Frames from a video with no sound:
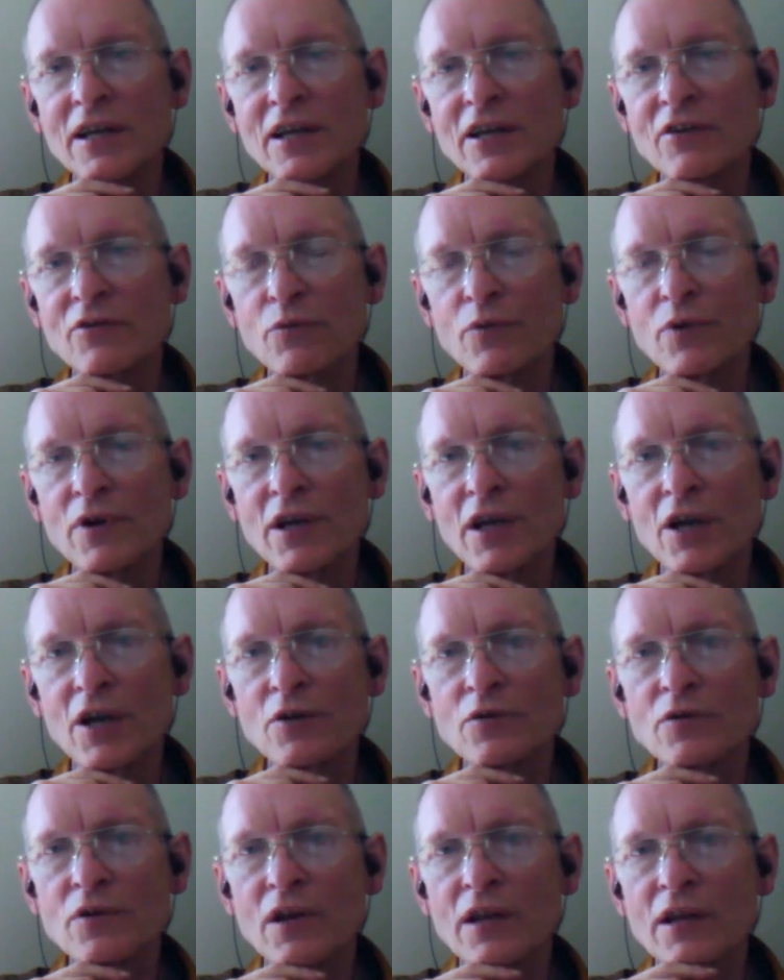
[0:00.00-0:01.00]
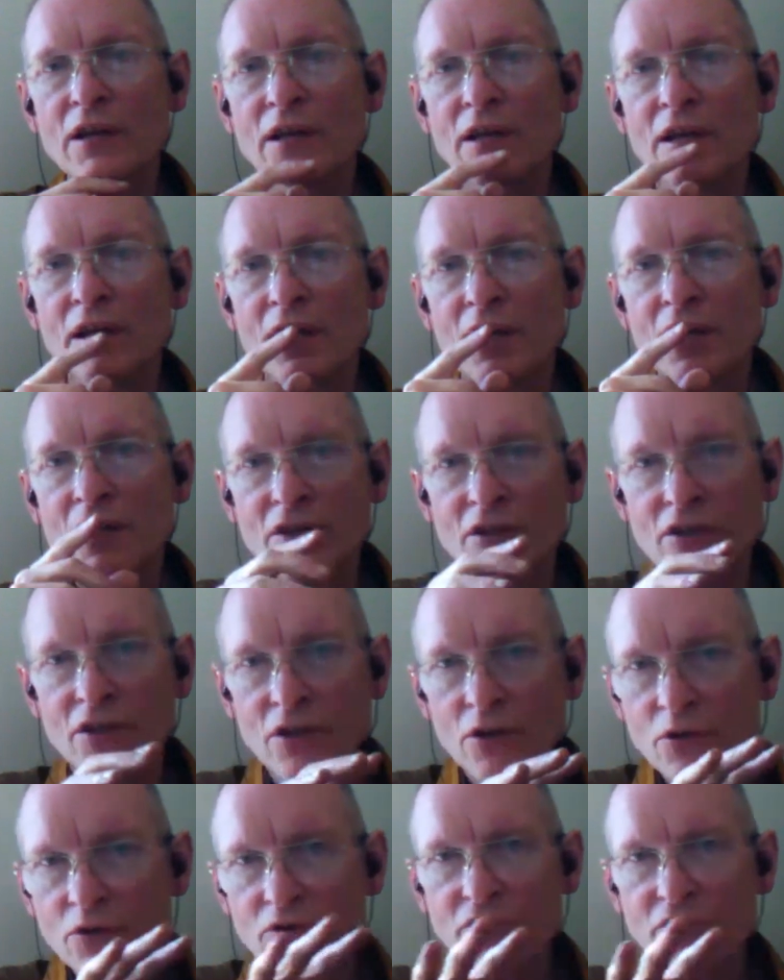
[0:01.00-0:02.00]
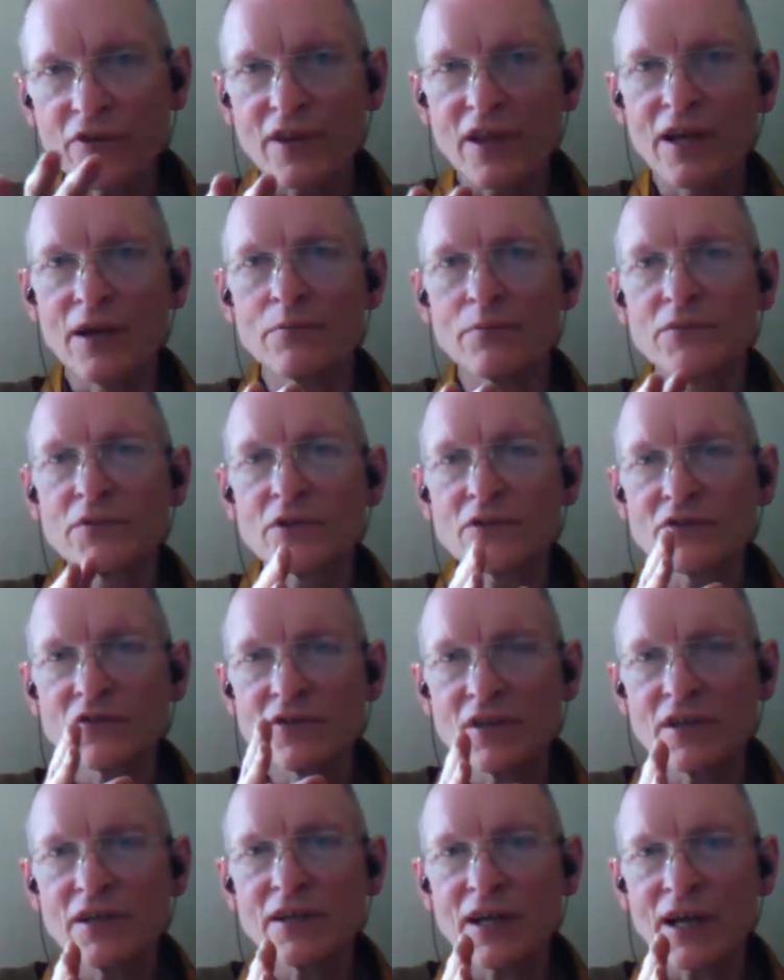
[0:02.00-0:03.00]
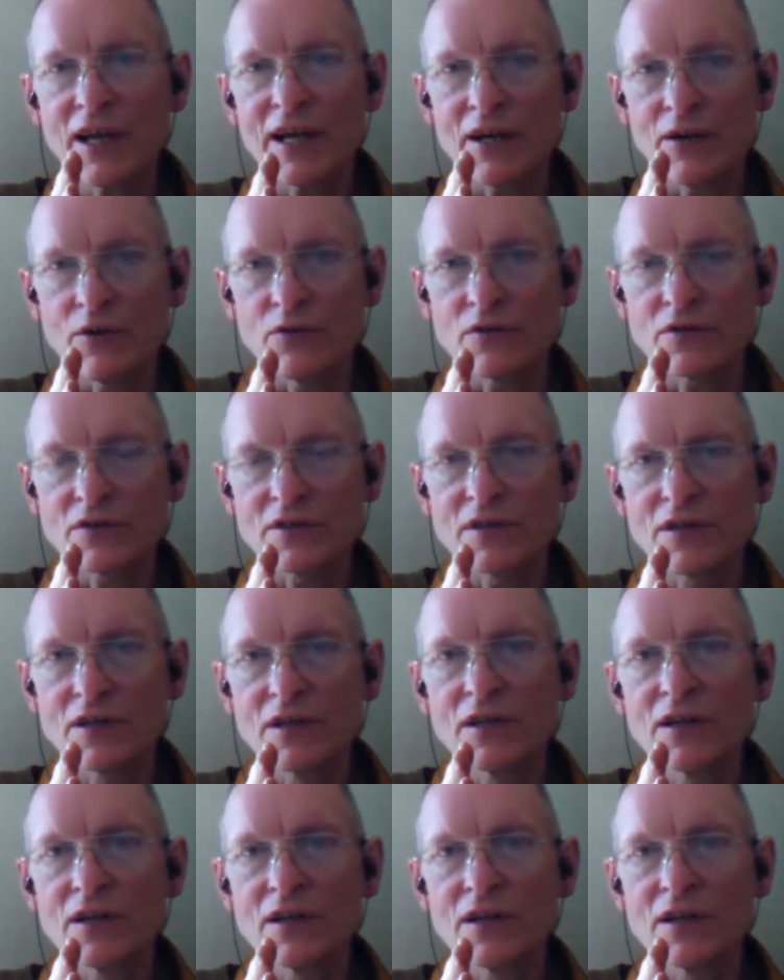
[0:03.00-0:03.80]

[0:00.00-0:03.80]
if we only use them to seek out